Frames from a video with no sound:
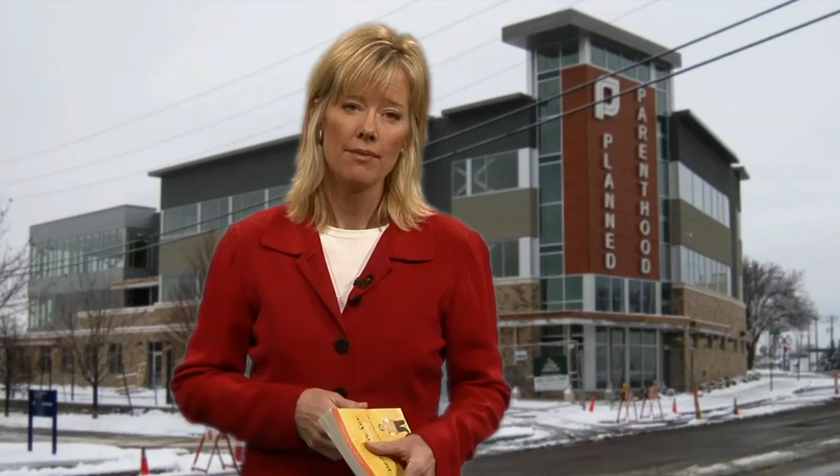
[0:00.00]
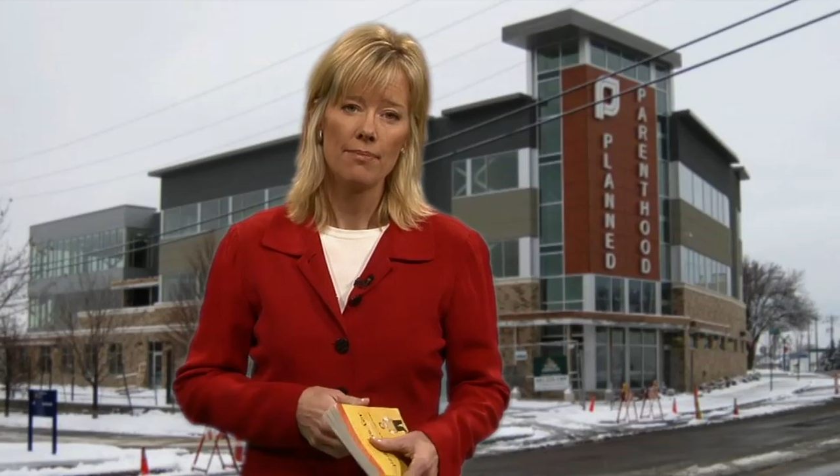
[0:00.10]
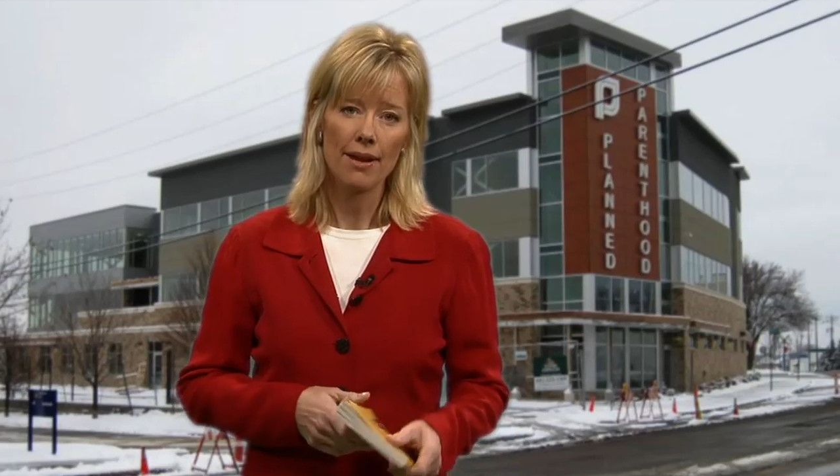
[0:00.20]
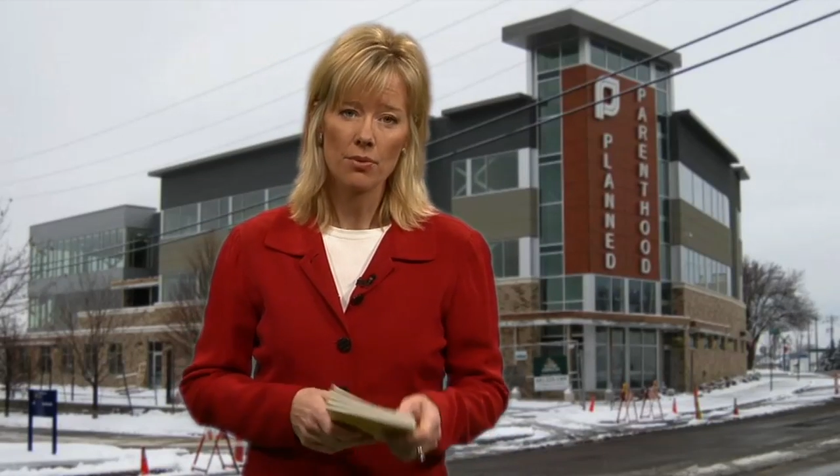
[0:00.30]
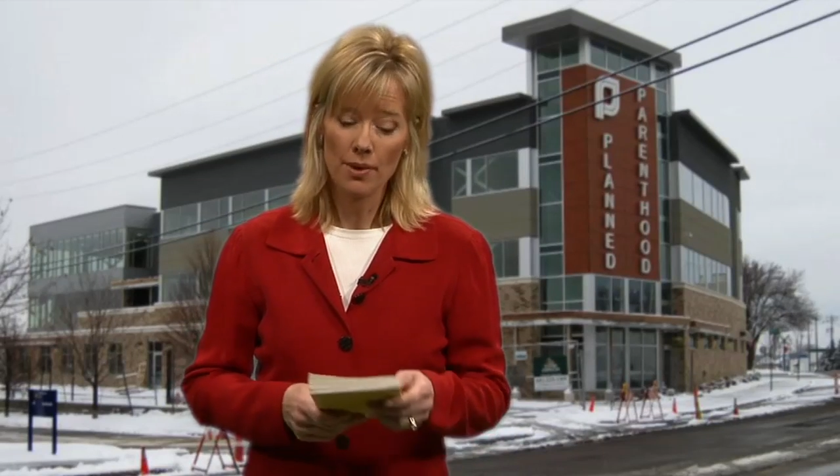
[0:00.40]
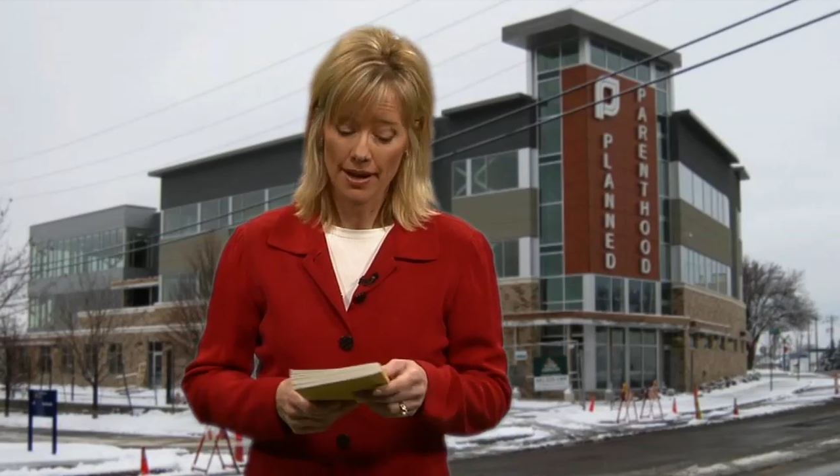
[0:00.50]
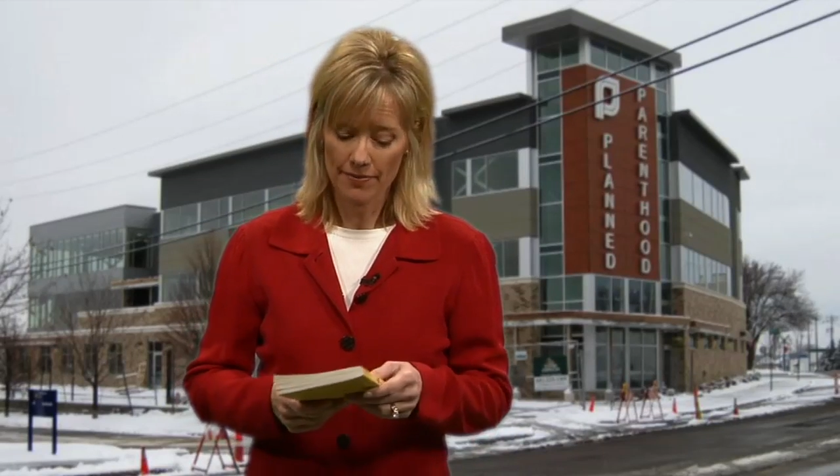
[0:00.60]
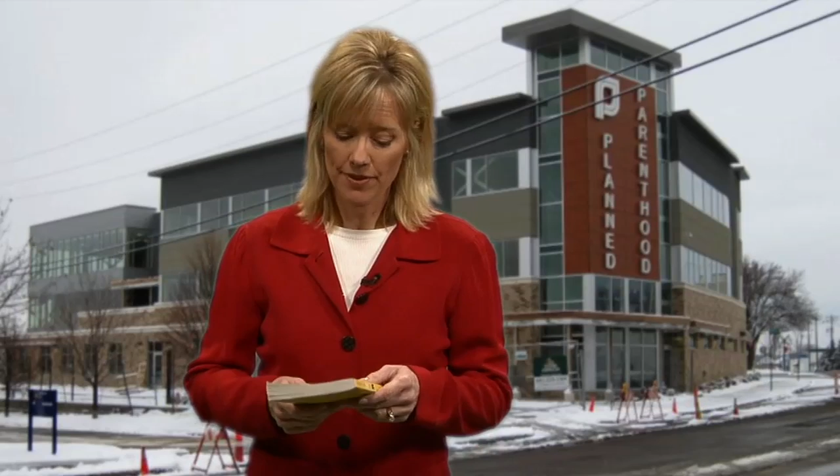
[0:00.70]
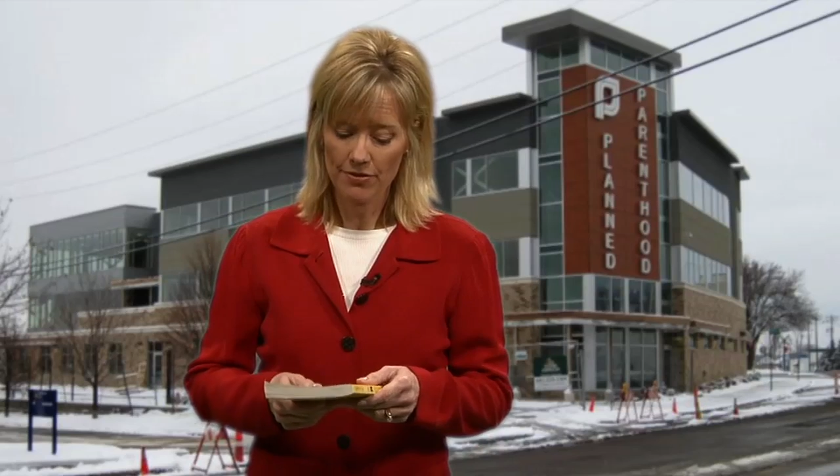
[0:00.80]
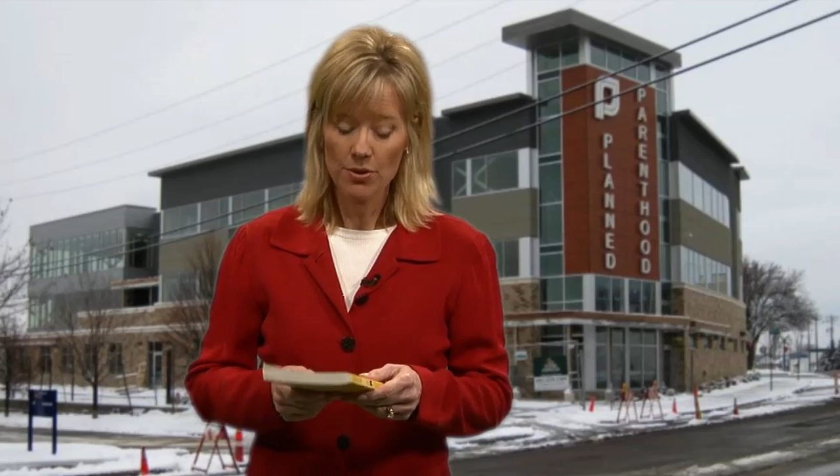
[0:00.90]
By the
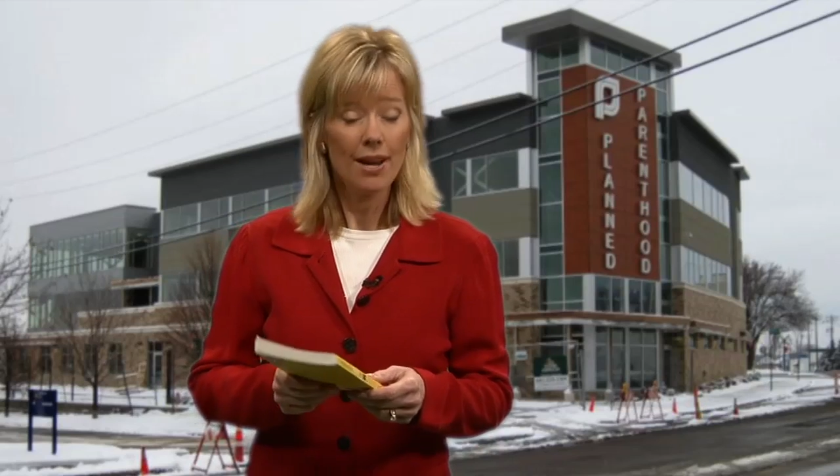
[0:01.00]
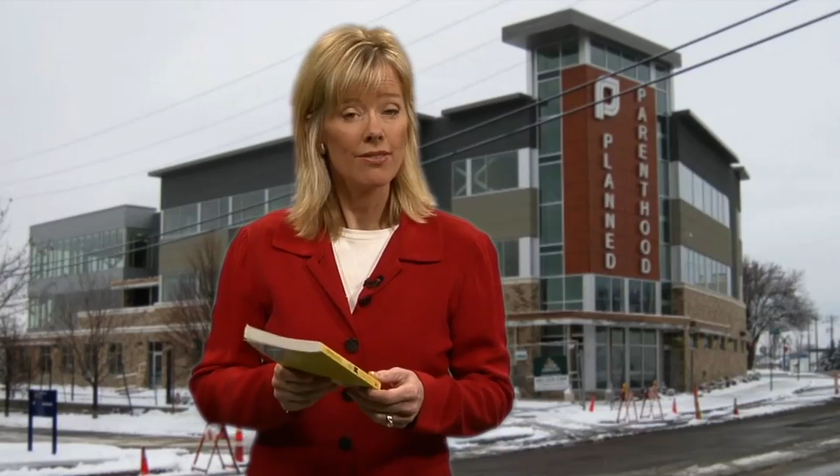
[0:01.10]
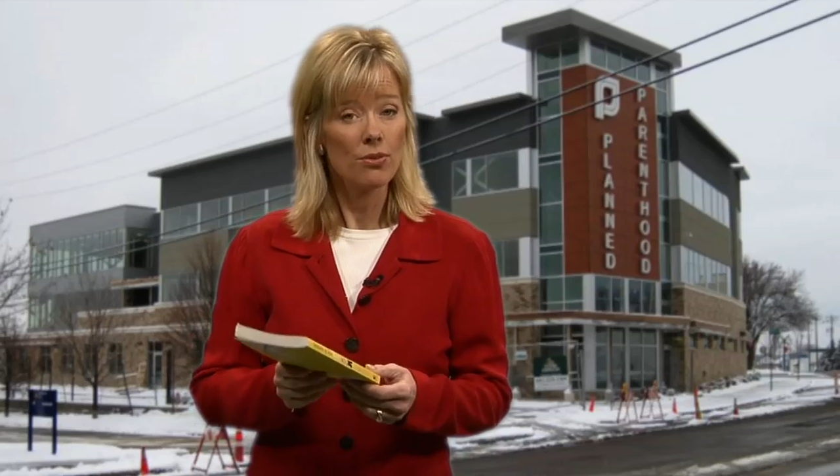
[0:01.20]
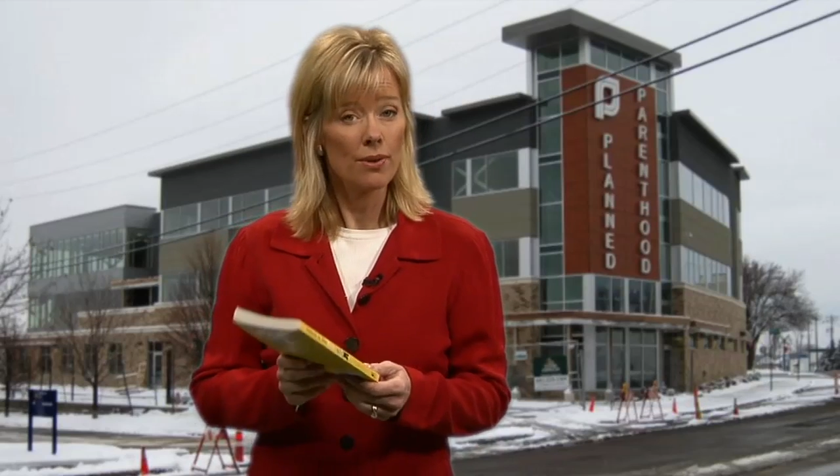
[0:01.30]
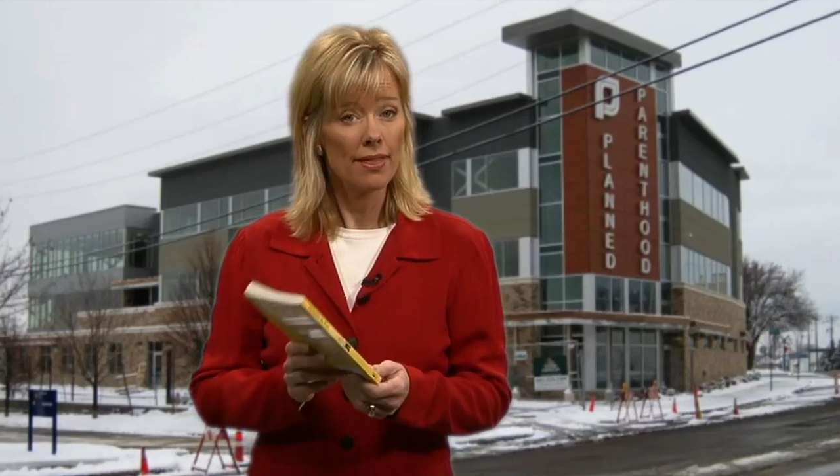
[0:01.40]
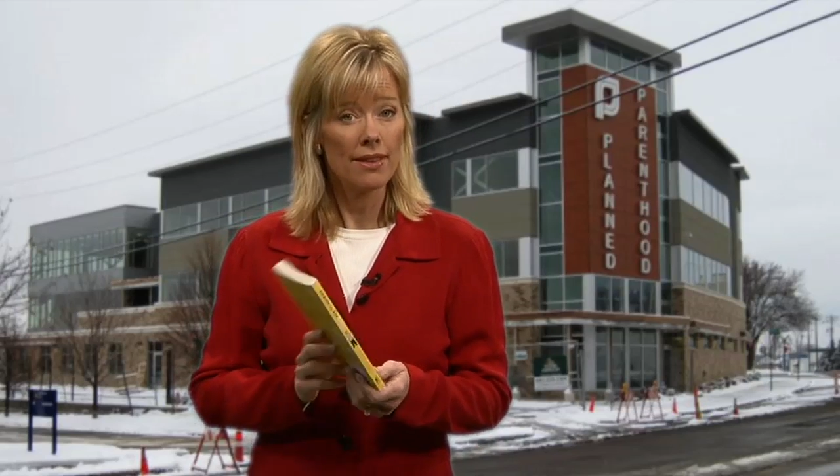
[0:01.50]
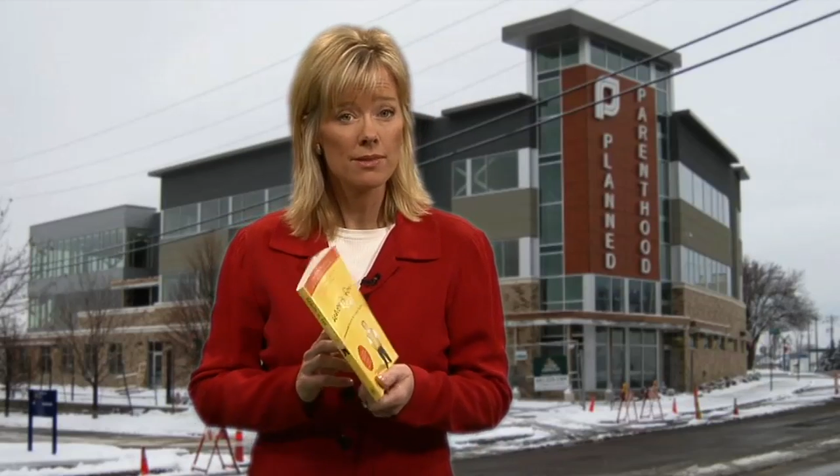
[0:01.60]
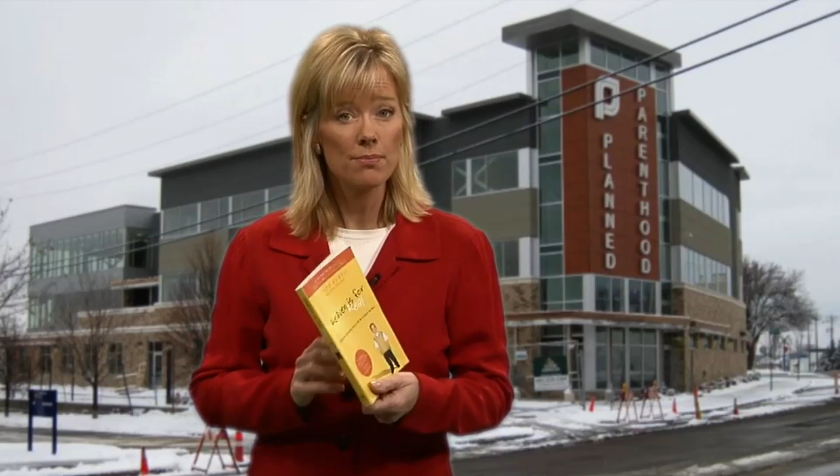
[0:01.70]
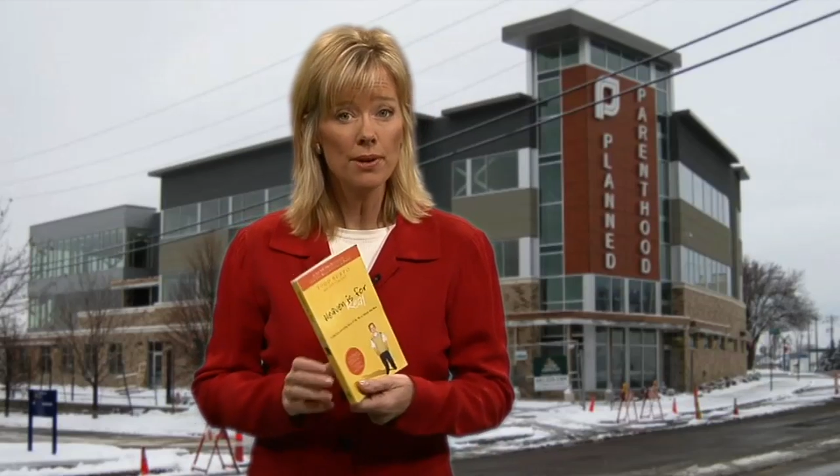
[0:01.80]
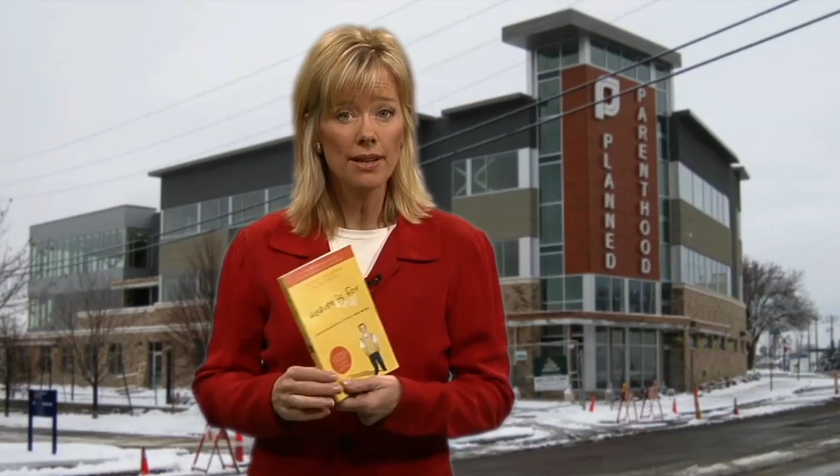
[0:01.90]
way, if you haven't read
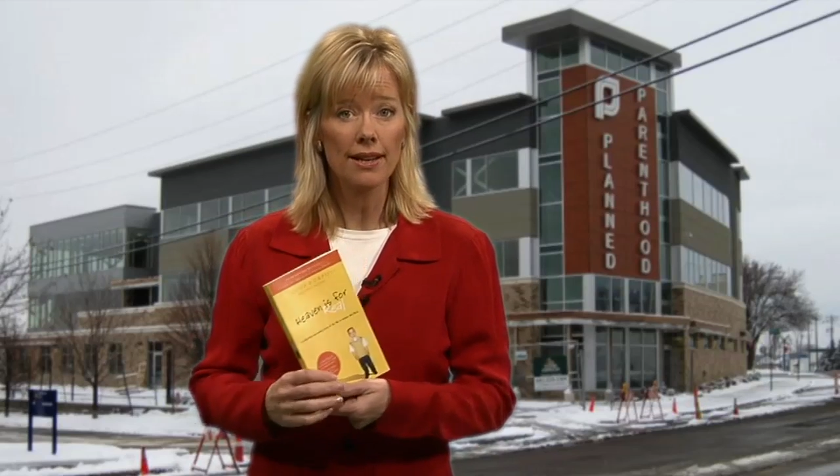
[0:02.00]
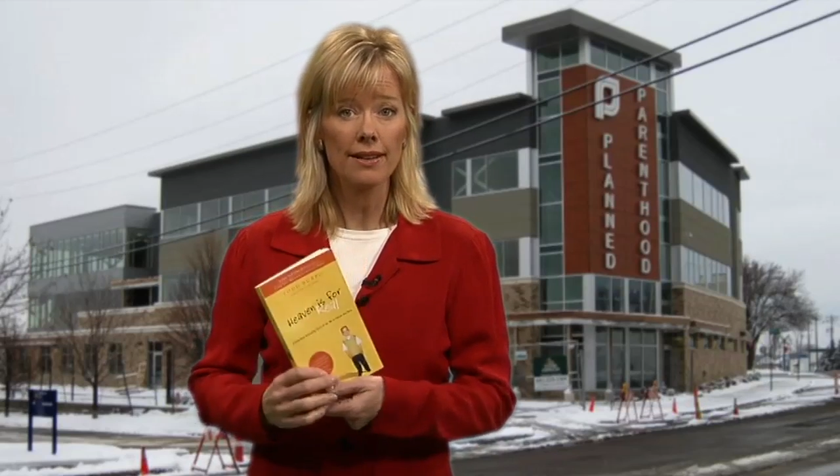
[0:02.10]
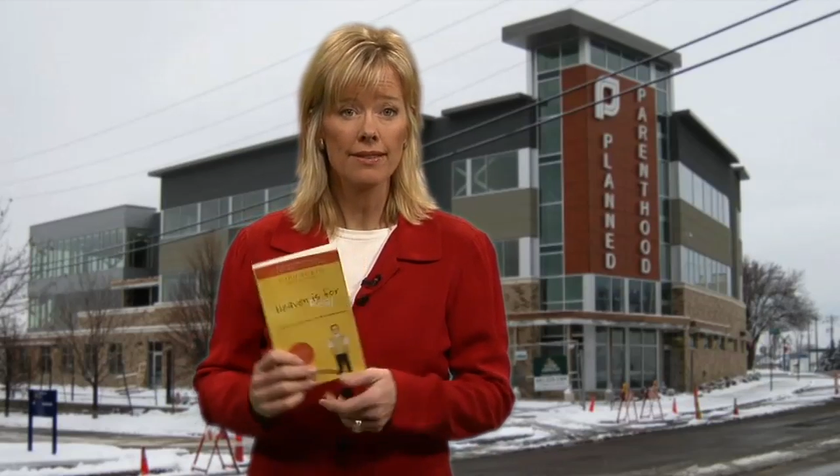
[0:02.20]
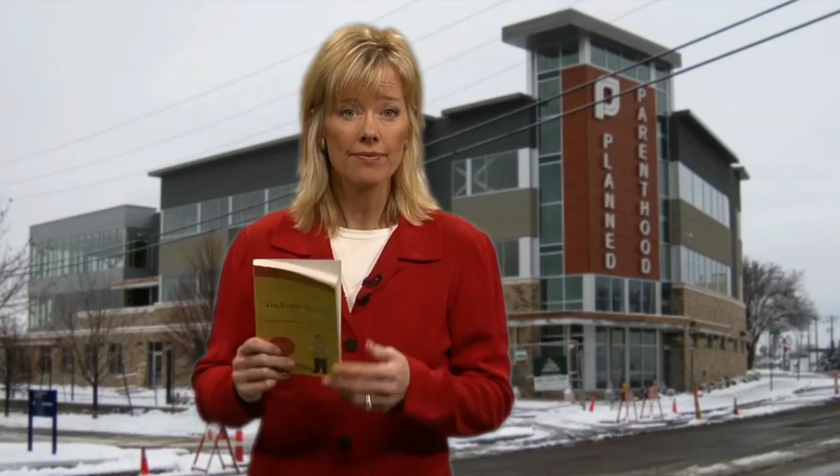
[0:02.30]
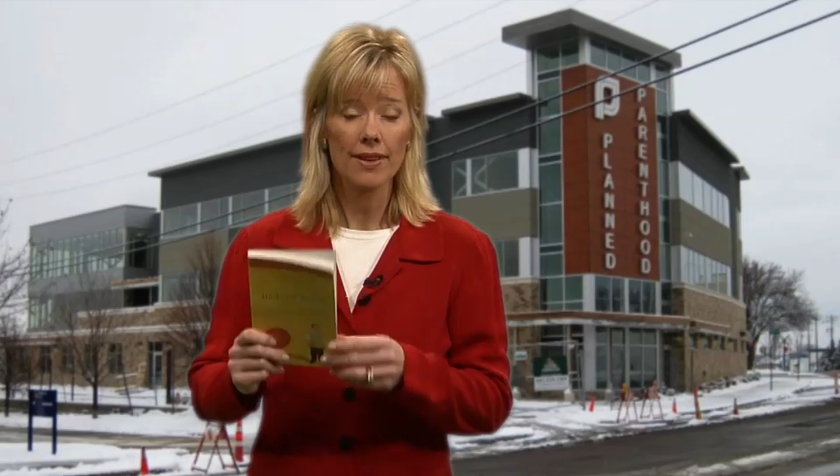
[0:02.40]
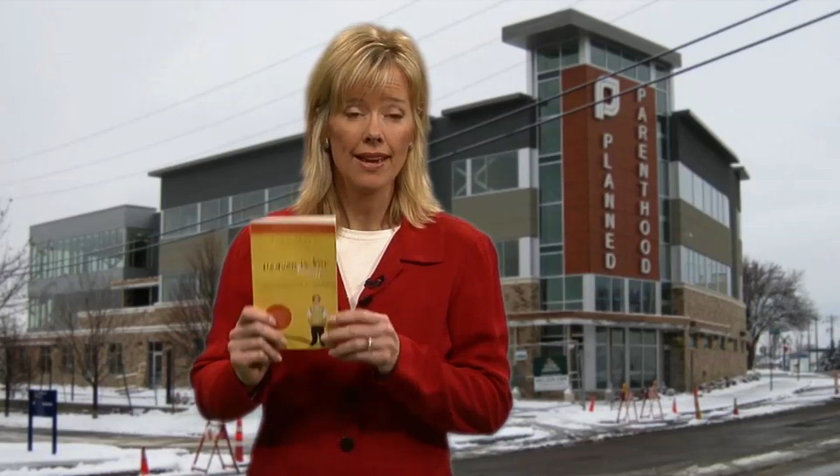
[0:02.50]
this book yet,